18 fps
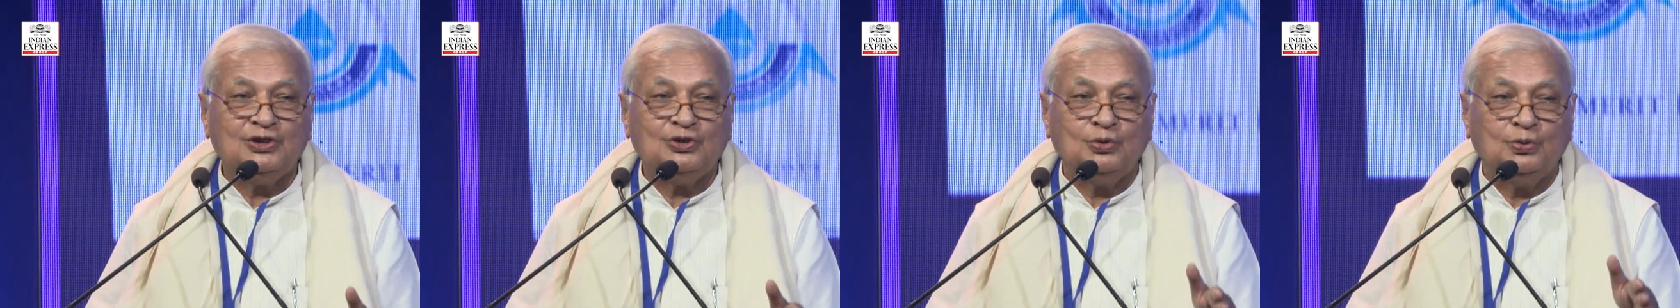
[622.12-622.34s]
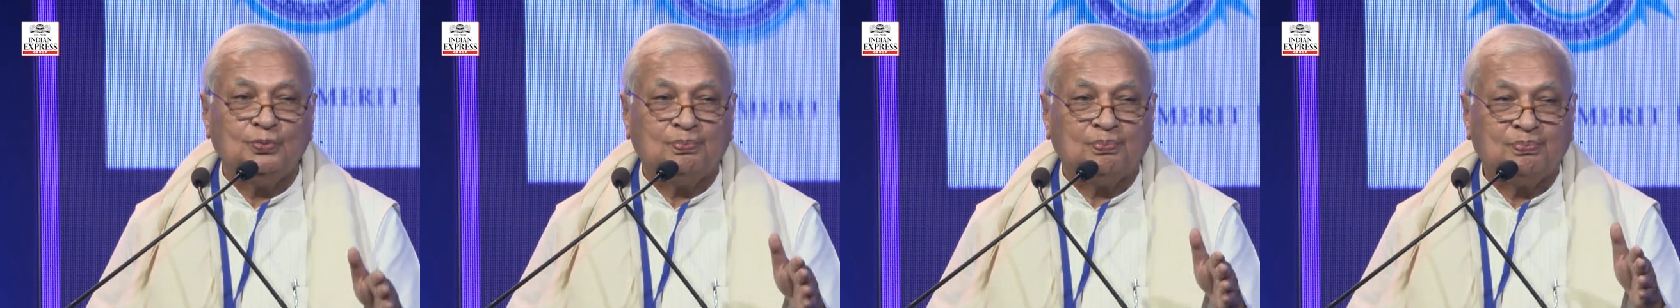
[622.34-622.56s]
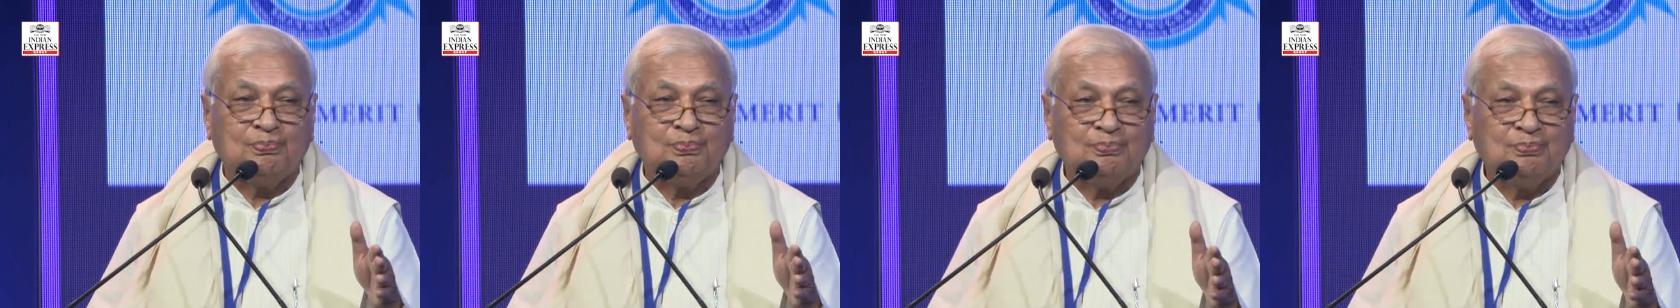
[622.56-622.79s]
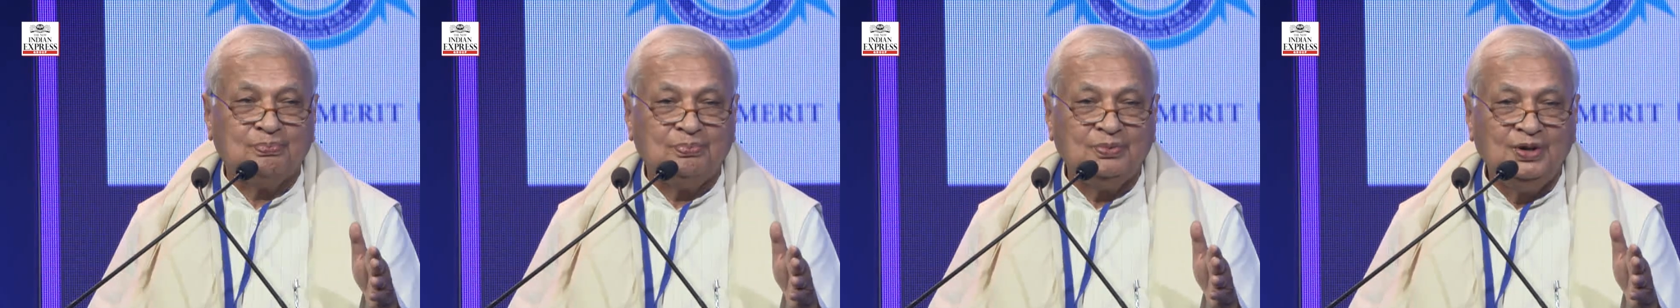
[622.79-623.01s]
to
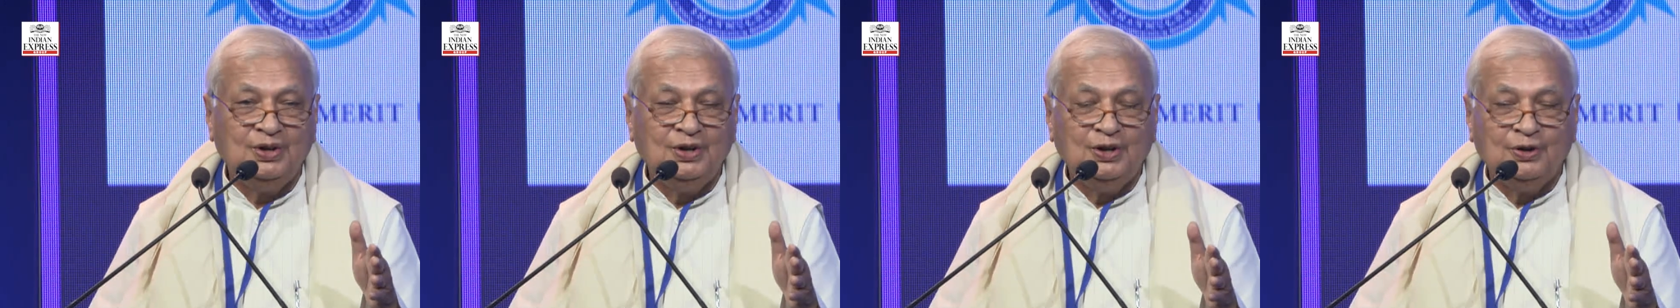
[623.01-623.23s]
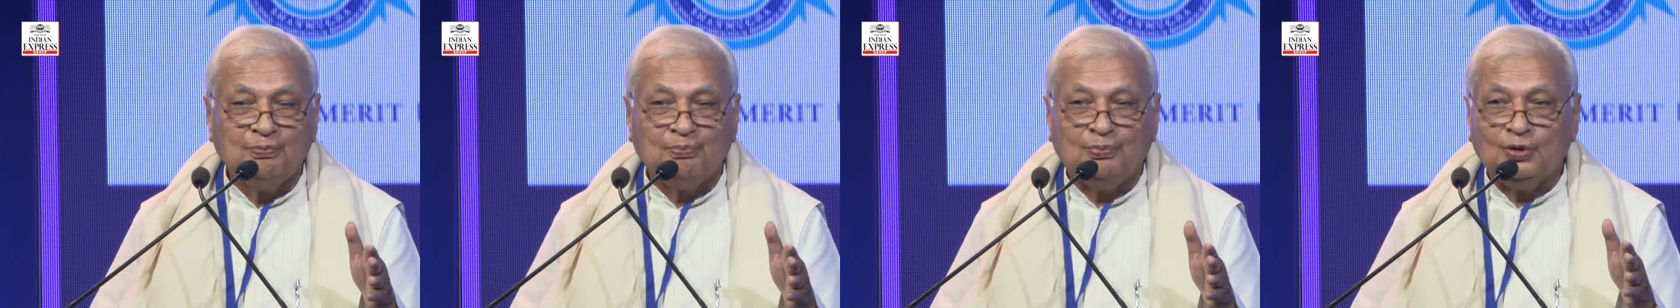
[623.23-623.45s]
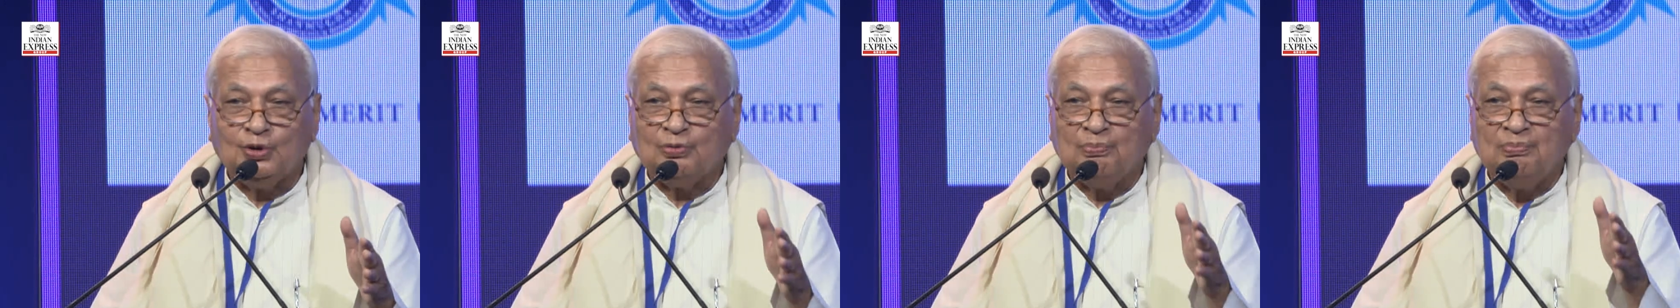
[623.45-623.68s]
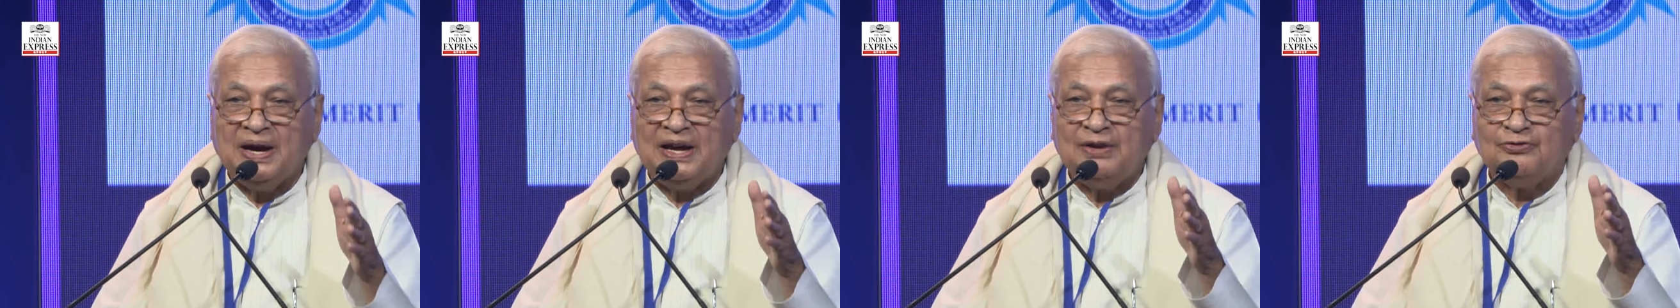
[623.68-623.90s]
put
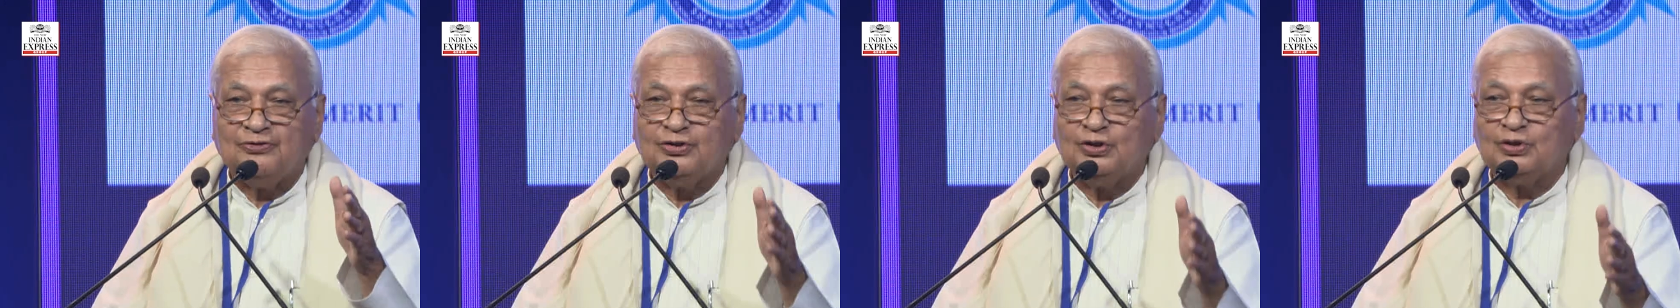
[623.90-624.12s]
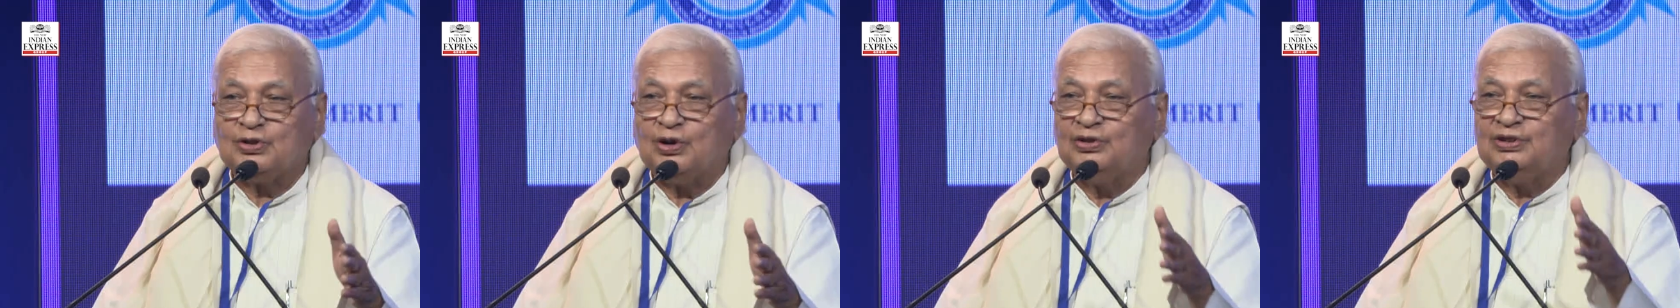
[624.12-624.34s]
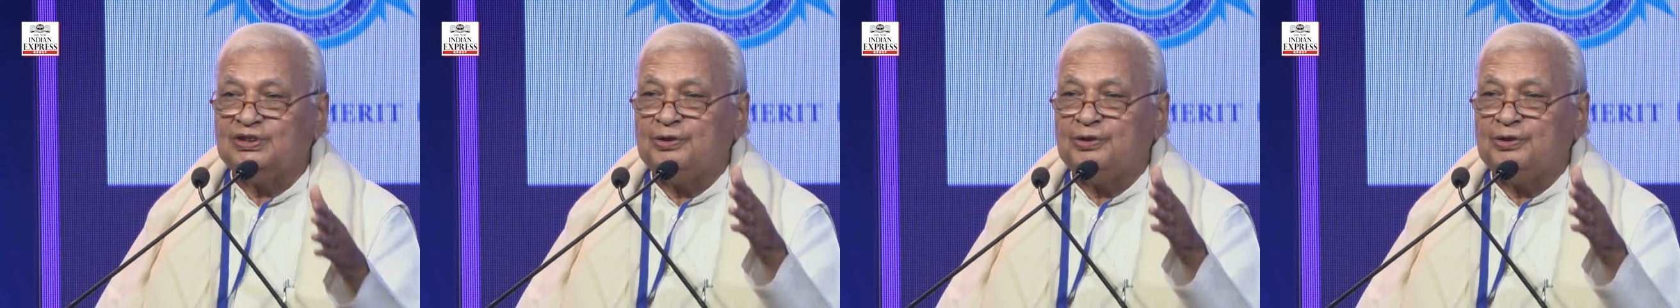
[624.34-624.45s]
my foot on